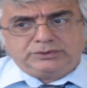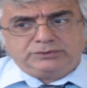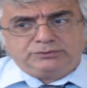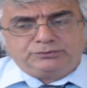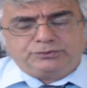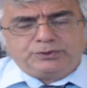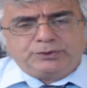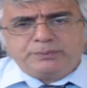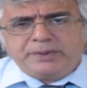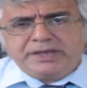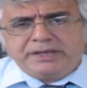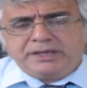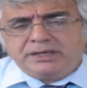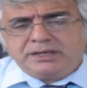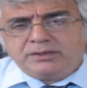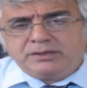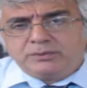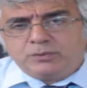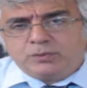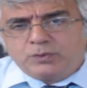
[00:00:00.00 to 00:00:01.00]
for
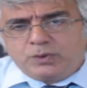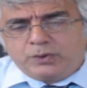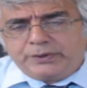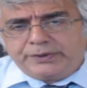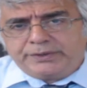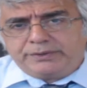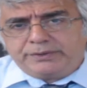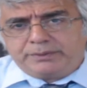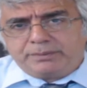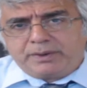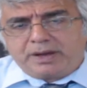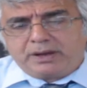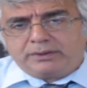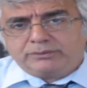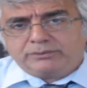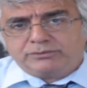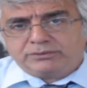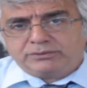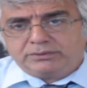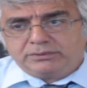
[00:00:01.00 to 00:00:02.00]
being worried
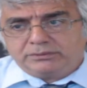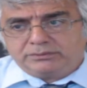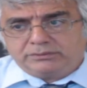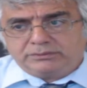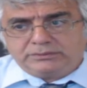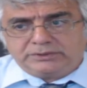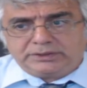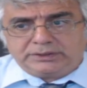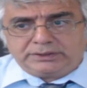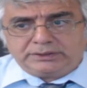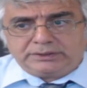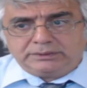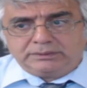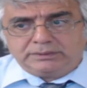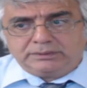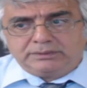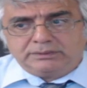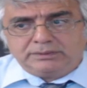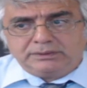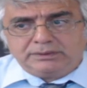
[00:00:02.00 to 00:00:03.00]
about the
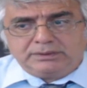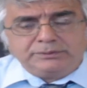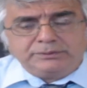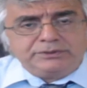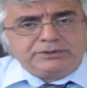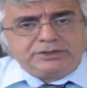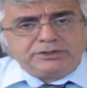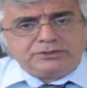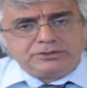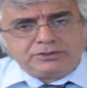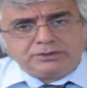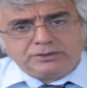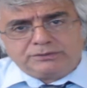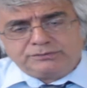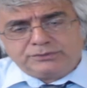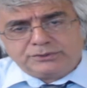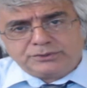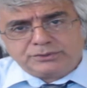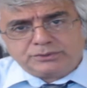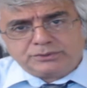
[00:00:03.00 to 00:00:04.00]
limitation
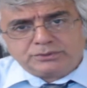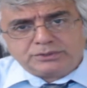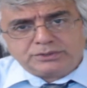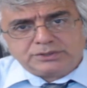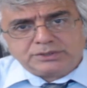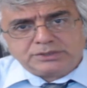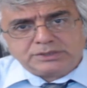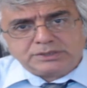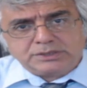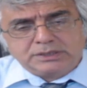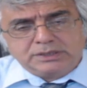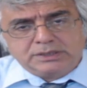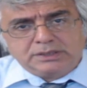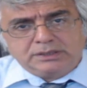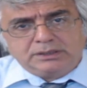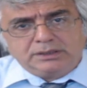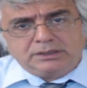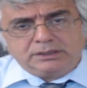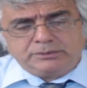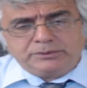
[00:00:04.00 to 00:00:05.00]
of resources,
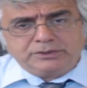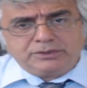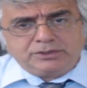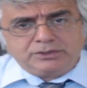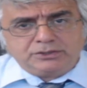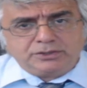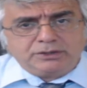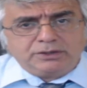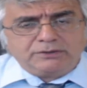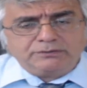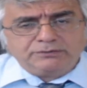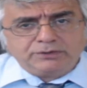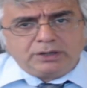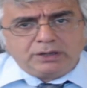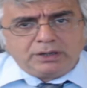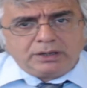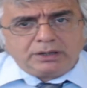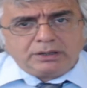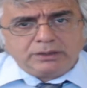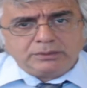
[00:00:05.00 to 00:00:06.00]
limitation of
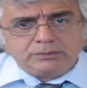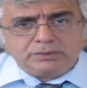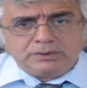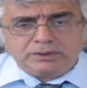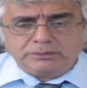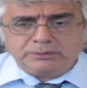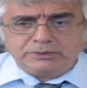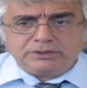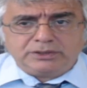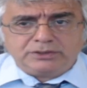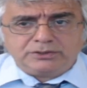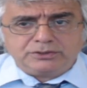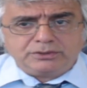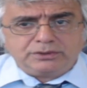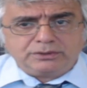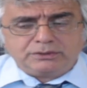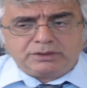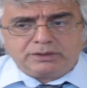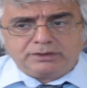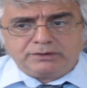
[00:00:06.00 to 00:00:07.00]
time,
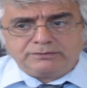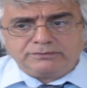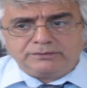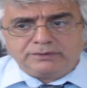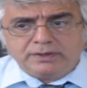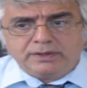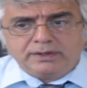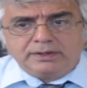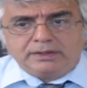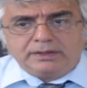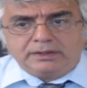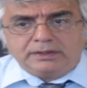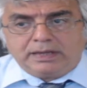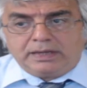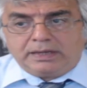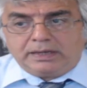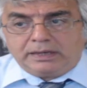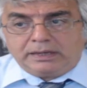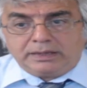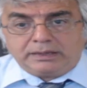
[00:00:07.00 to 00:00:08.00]
limitation of
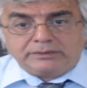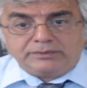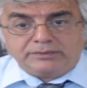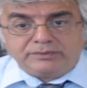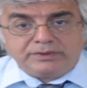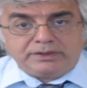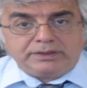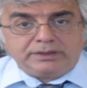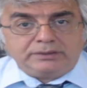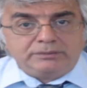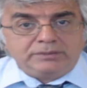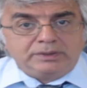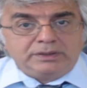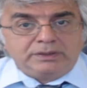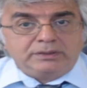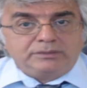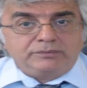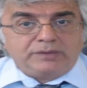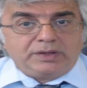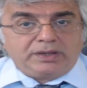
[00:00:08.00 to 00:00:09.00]
the
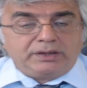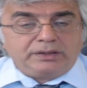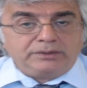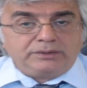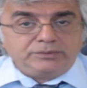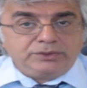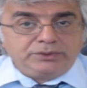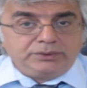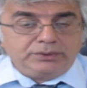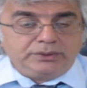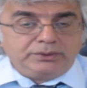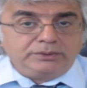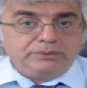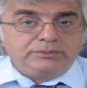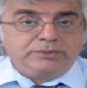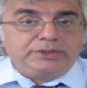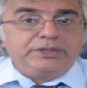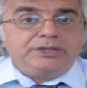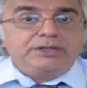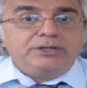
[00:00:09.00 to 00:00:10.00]

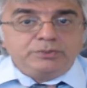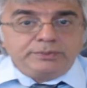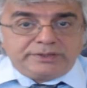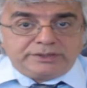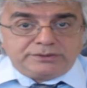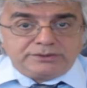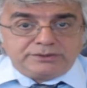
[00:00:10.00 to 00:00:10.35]
human